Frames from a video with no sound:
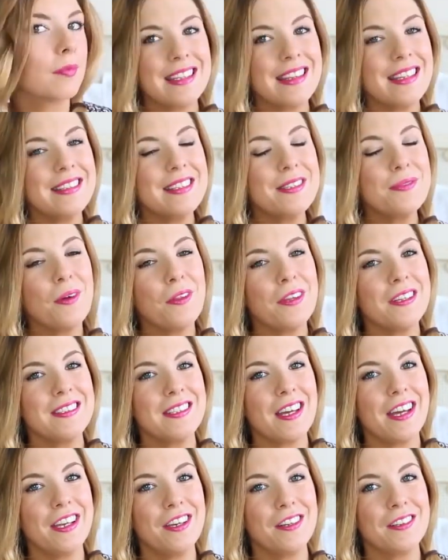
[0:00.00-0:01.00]
So this is what this
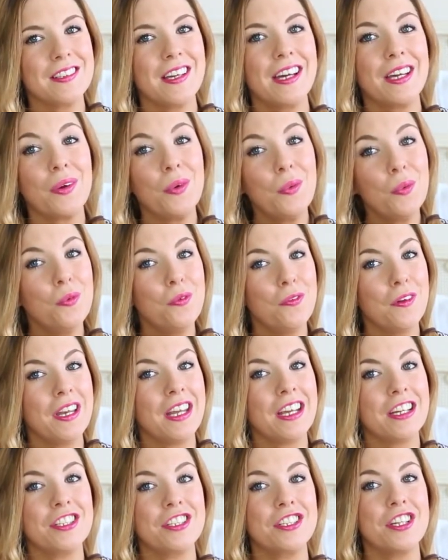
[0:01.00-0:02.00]
side looks like, all
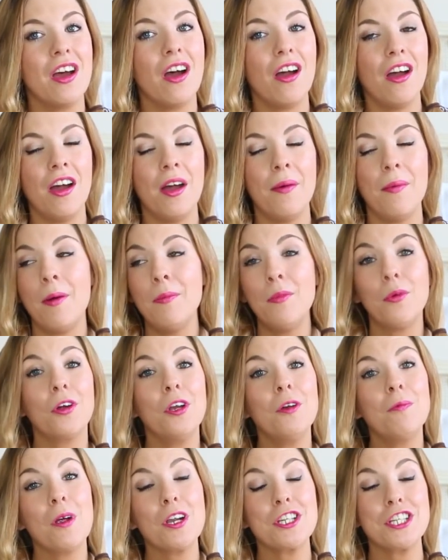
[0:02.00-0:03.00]
finished. I'm not
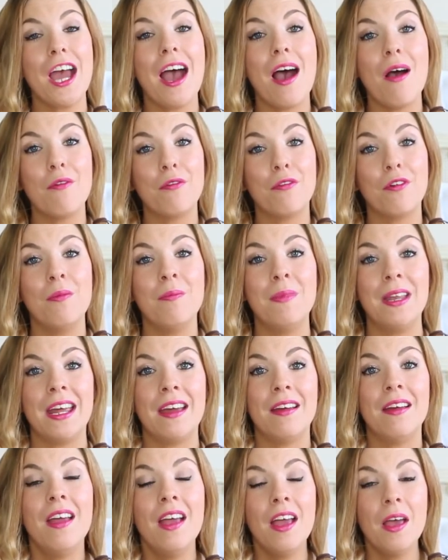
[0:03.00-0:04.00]
gonna brush it out for a
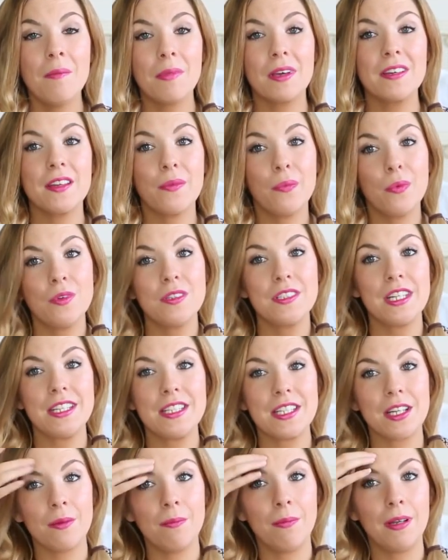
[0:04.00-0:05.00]
minute because I want it
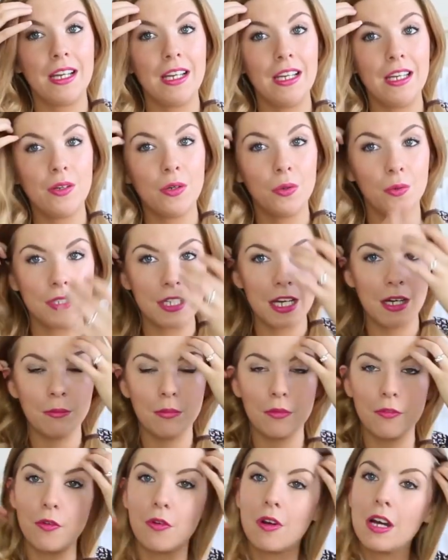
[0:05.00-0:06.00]
to completely cool
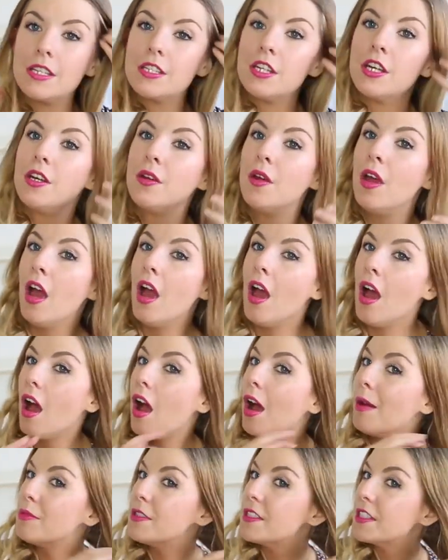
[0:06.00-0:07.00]
down before I do.
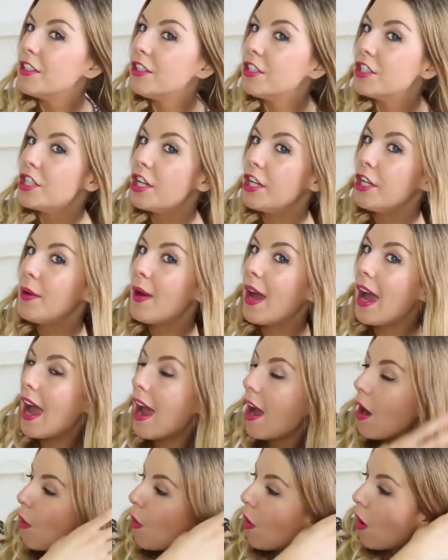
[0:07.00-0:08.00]
I'm just gonna show you
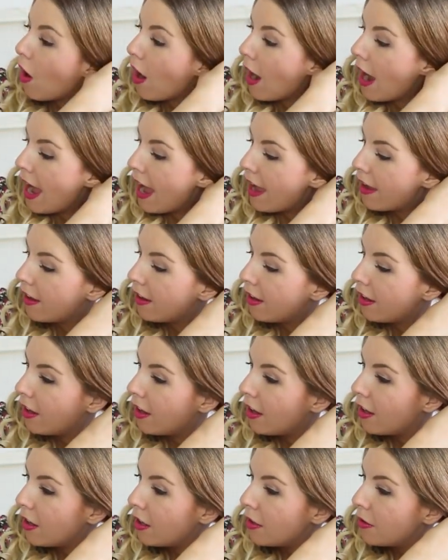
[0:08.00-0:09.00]
how I
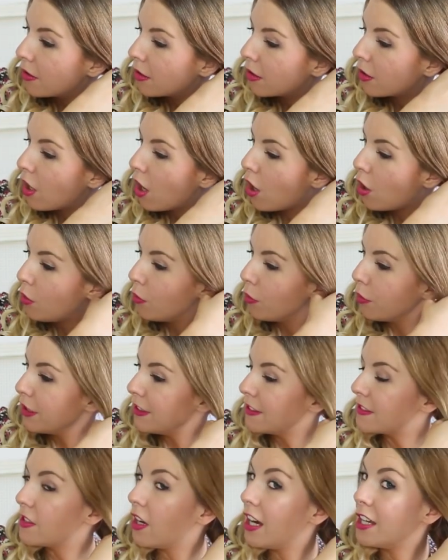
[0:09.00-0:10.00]
curl
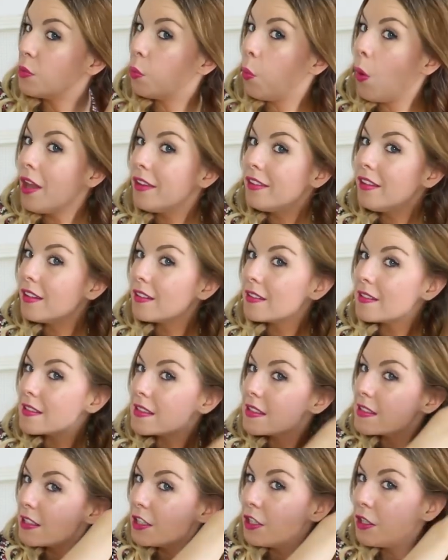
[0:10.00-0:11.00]
this side once,
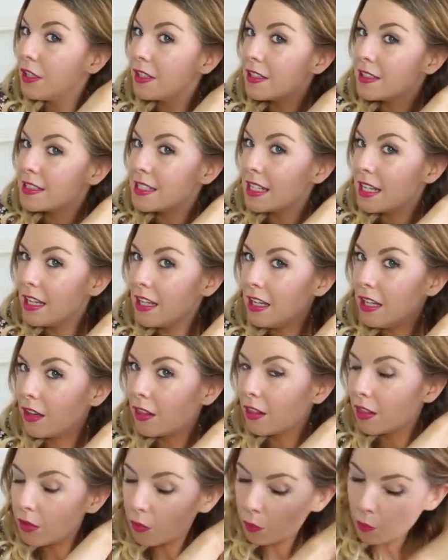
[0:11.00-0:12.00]
so you can see
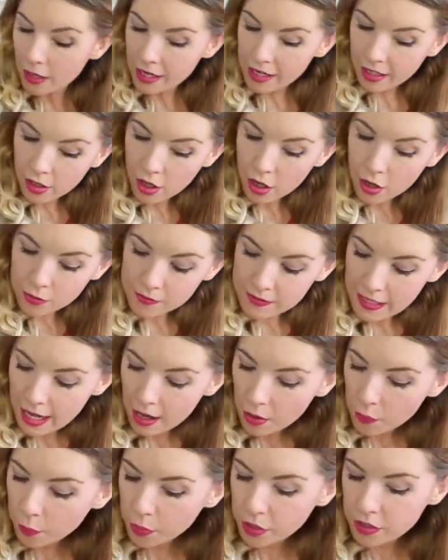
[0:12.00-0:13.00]
the way it curls
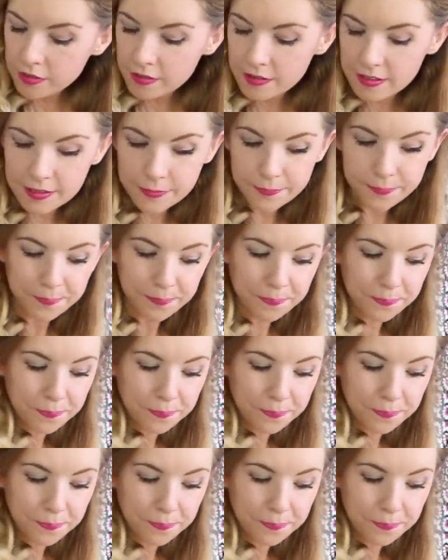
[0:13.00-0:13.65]
outwards,